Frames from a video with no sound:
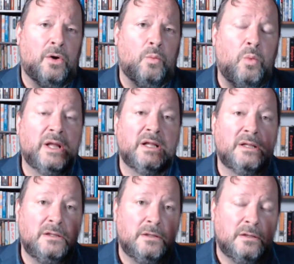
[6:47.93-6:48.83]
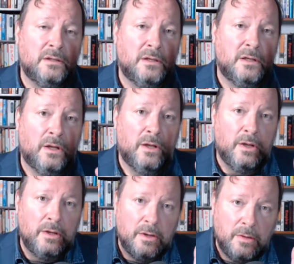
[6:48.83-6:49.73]
will
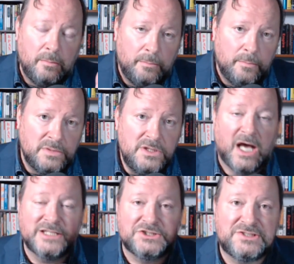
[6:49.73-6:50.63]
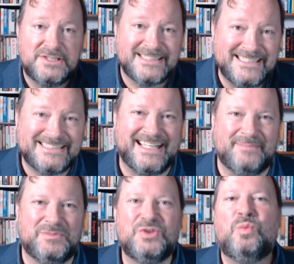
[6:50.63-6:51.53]
nudge the
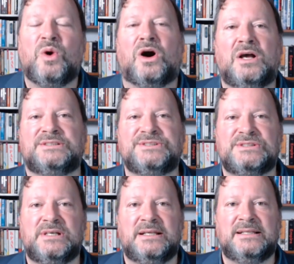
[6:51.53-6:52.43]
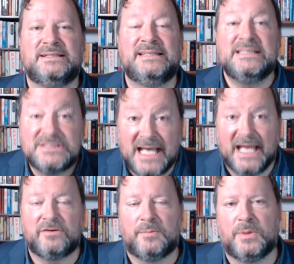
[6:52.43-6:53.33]
system towards
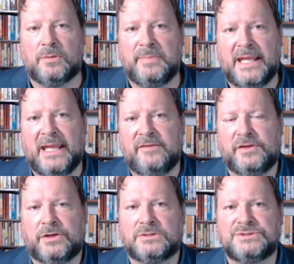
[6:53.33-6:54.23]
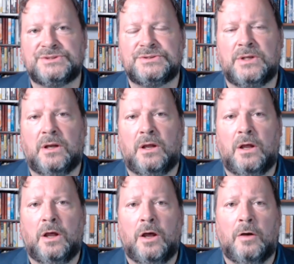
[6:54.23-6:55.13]
desirable behaviors.
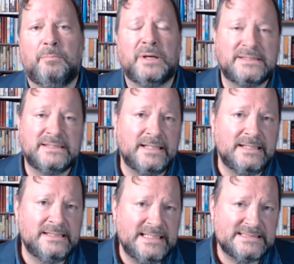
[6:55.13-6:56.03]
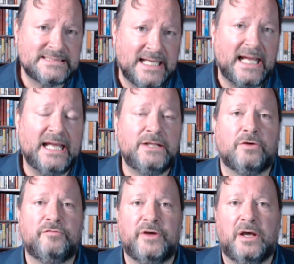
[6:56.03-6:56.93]
But this kind
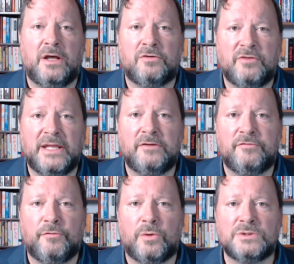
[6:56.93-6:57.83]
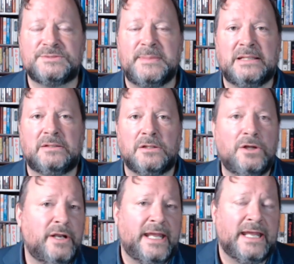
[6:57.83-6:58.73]
of reinforcement
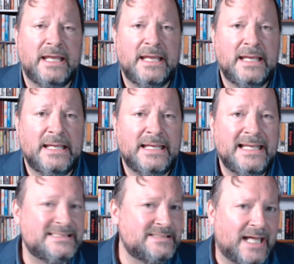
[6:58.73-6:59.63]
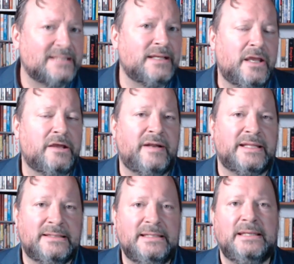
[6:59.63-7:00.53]
learning is not a
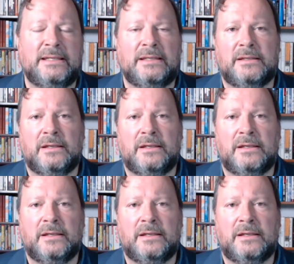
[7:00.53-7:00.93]
guarantee,